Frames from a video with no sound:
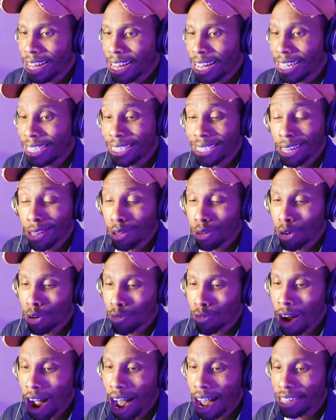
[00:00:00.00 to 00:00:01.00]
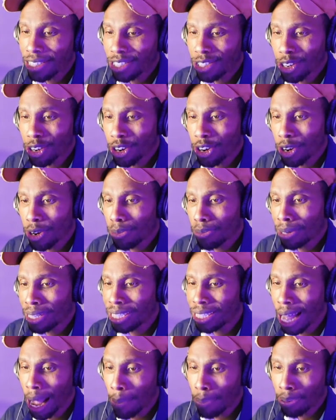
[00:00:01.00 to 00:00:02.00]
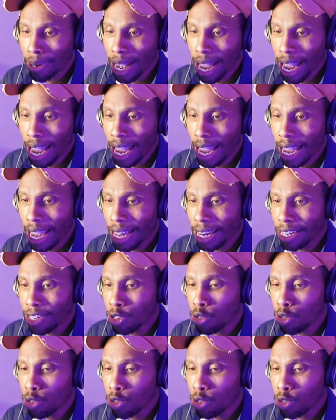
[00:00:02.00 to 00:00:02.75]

he's still on the roster, but he's not playing.